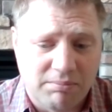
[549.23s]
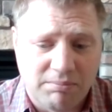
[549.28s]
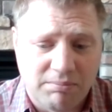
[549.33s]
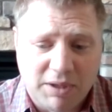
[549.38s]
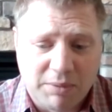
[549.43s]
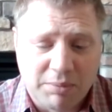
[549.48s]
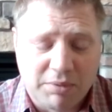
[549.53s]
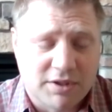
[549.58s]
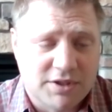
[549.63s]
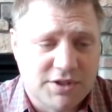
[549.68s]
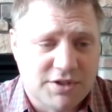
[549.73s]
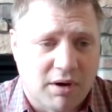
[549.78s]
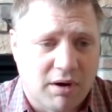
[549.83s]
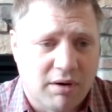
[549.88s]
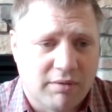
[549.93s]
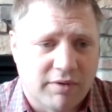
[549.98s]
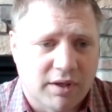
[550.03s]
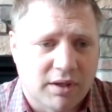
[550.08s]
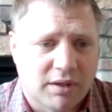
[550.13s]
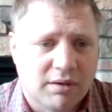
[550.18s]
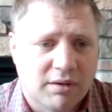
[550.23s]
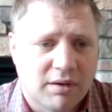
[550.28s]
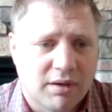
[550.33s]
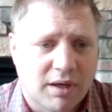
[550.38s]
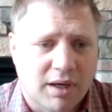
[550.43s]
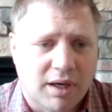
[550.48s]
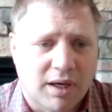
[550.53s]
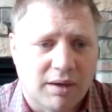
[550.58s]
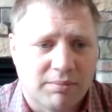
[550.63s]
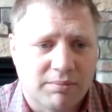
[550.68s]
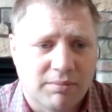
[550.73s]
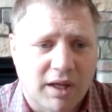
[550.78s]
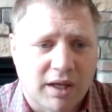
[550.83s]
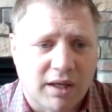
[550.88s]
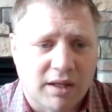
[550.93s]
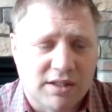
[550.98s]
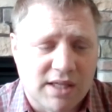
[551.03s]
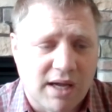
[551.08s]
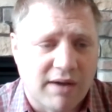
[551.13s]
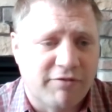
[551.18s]
People are starving. Like
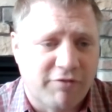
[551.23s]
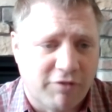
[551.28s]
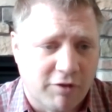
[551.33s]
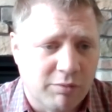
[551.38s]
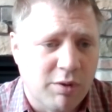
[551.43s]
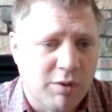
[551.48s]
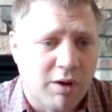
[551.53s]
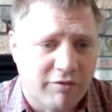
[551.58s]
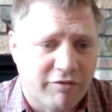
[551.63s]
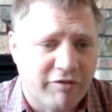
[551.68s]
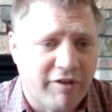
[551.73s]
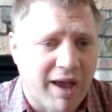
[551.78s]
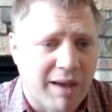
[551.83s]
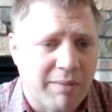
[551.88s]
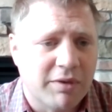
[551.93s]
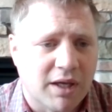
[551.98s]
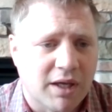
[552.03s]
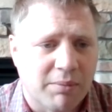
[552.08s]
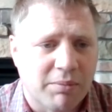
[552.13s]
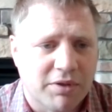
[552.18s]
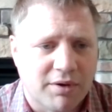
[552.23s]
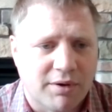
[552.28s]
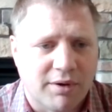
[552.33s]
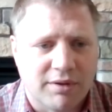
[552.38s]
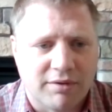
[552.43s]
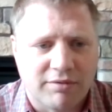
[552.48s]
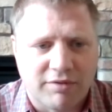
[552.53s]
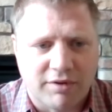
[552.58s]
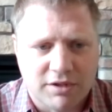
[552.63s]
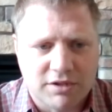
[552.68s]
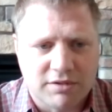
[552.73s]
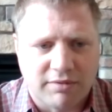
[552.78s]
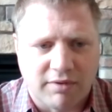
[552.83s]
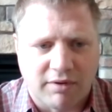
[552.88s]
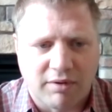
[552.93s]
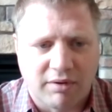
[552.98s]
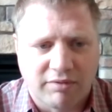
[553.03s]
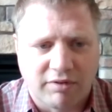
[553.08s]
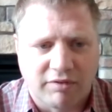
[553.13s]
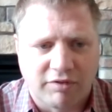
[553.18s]
it's not full-blown famine yet, but they're on the verge of
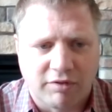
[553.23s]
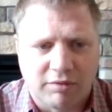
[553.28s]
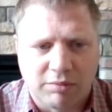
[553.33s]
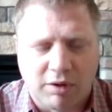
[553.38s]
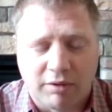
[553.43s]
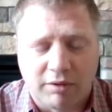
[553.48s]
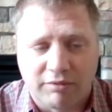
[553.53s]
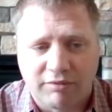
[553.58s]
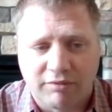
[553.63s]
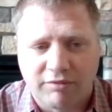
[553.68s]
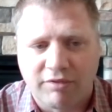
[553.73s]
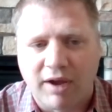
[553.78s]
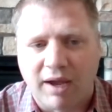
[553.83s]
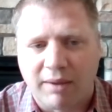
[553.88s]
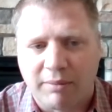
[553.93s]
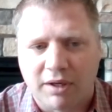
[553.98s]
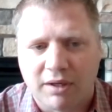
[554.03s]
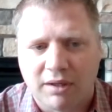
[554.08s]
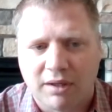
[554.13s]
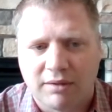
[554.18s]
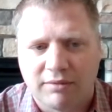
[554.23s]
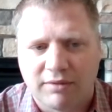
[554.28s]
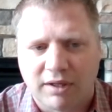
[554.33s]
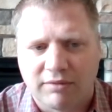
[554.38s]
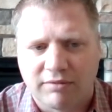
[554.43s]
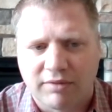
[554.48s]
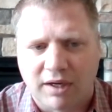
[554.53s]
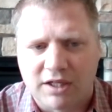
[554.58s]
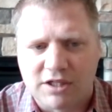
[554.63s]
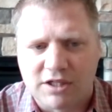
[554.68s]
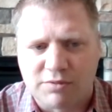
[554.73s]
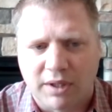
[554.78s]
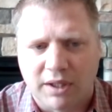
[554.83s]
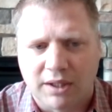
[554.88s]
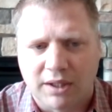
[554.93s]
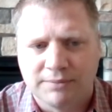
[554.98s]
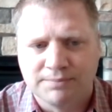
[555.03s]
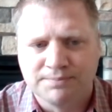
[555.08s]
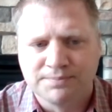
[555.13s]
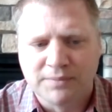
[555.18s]
a full-blown famine in
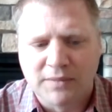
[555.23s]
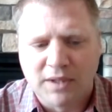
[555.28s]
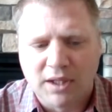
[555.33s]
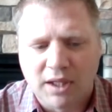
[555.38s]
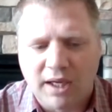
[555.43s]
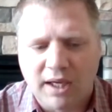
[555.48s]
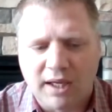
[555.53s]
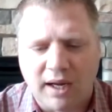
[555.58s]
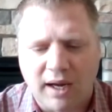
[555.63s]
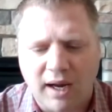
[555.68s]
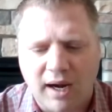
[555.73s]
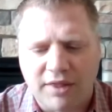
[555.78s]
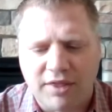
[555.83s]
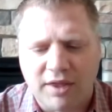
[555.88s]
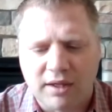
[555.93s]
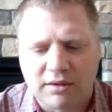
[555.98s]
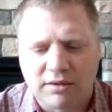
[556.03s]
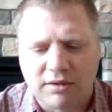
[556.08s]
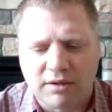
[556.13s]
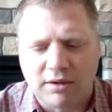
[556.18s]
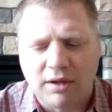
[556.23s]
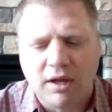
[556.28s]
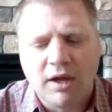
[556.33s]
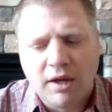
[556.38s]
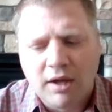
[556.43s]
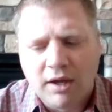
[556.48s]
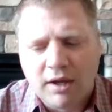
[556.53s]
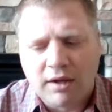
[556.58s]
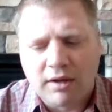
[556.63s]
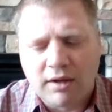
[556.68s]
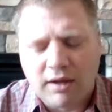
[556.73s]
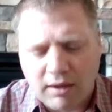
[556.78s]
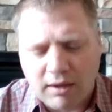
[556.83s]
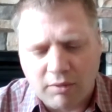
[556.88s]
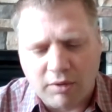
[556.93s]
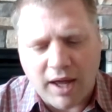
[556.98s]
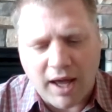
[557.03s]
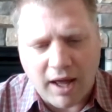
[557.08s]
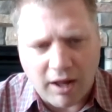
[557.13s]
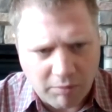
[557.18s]
Venezuela. And I think it
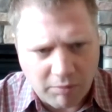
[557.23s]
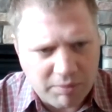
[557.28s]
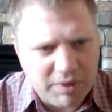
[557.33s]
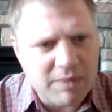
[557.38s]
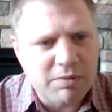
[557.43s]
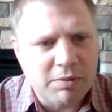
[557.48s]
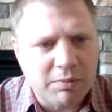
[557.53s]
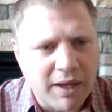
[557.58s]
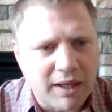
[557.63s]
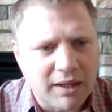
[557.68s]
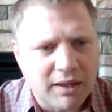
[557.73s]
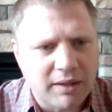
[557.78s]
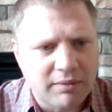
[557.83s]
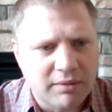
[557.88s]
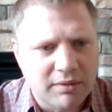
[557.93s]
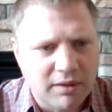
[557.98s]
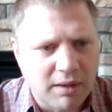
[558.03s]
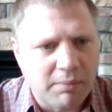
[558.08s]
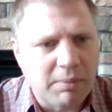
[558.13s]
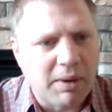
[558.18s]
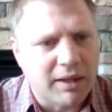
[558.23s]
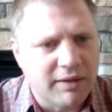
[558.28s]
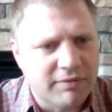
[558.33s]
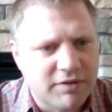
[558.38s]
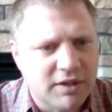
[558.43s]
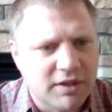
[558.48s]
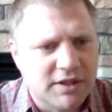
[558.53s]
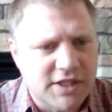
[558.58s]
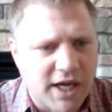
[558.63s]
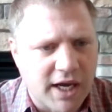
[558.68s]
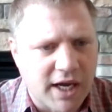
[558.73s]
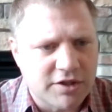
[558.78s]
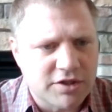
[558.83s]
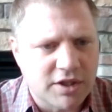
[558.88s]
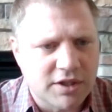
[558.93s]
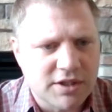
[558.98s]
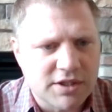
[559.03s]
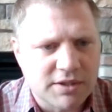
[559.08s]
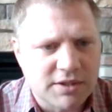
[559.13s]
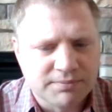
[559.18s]
would help people by lifting
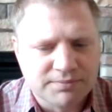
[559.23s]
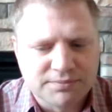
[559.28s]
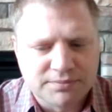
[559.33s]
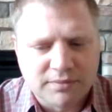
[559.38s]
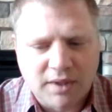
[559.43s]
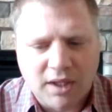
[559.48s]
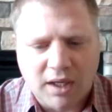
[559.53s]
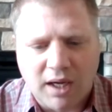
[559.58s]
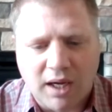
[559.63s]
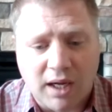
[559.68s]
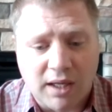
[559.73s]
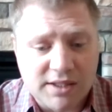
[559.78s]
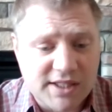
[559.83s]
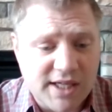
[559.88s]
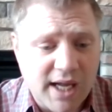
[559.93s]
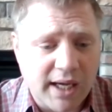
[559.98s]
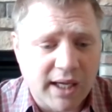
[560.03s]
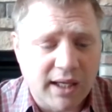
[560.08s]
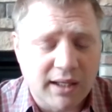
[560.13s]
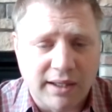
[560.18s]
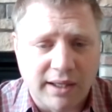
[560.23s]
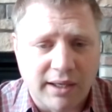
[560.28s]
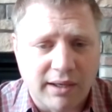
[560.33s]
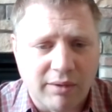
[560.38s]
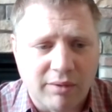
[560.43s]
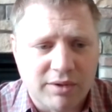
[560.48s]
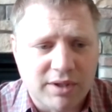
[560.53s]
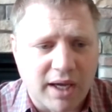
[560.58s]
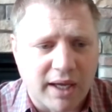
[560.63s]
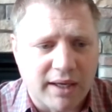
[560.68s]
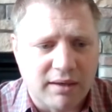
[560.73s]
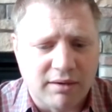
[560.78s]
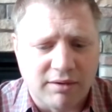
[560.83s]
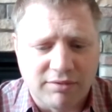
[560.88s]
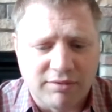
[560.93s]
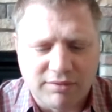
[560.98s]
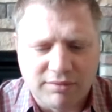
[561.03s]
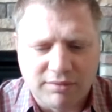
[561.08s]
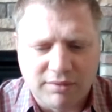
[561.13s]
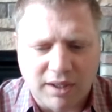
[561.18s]
sanctions. Secondly, it would kind of